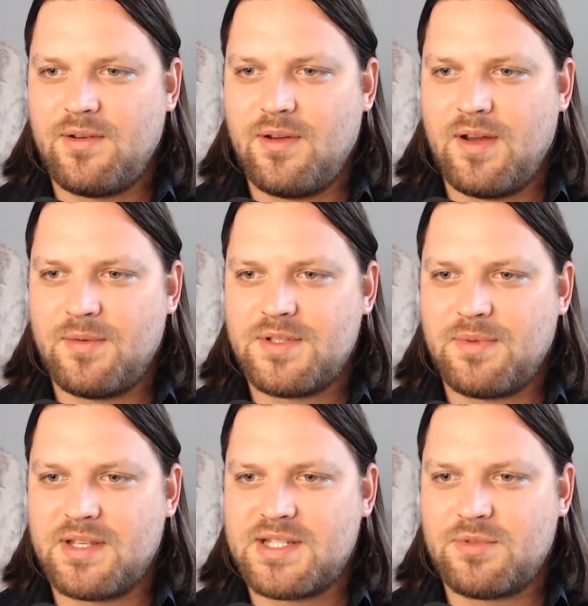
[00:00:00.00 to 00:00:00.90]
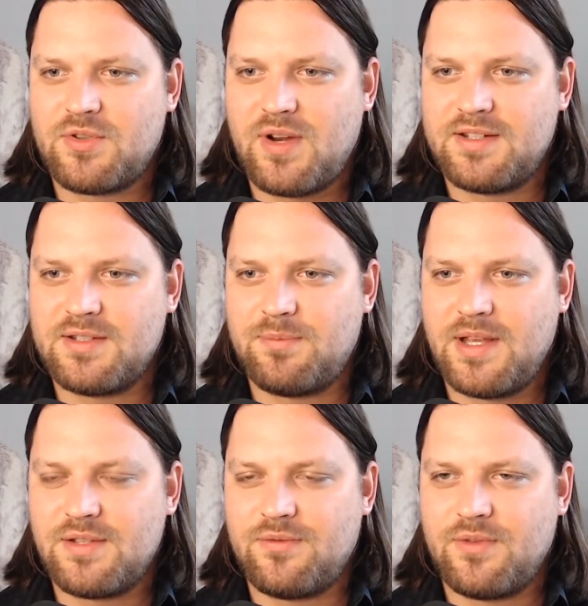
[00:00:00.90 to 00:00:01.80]
with something as abstract as a
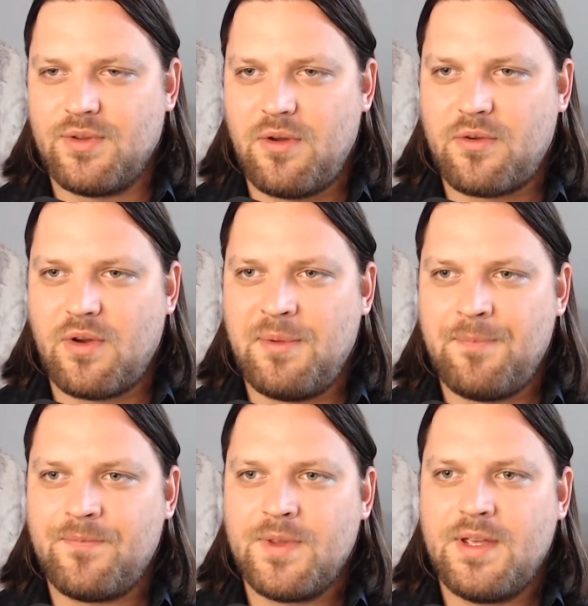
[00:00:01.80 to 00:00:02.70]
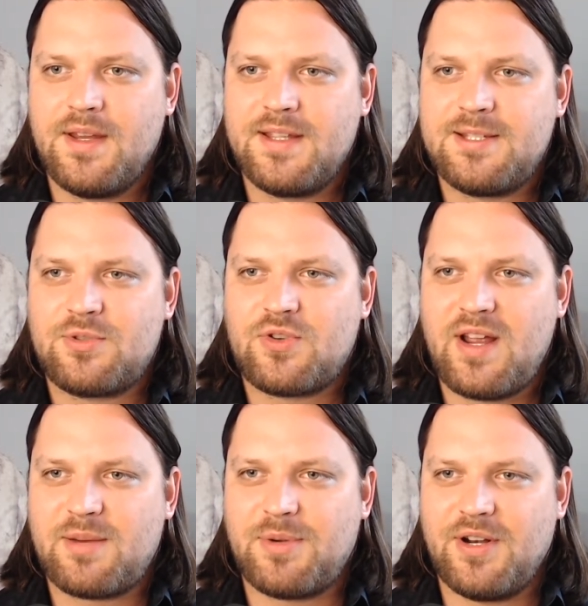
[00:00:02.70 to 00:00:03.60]
pencil for a logo. I mean, it's
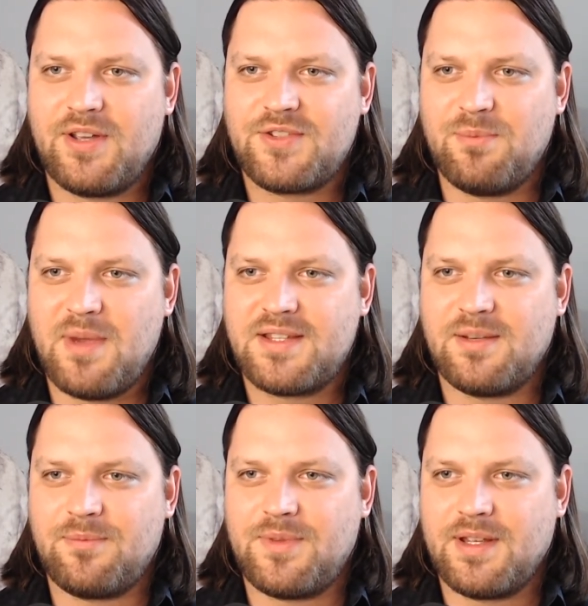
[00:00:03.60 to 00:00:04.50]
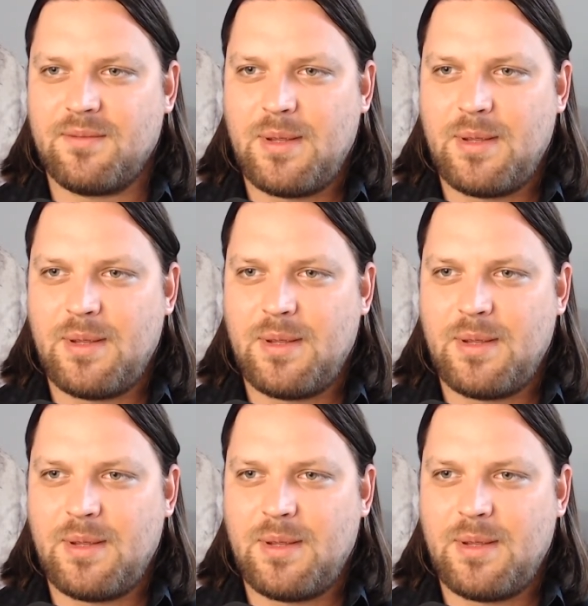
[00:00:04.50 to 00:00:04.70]
abstract, but it also meant something.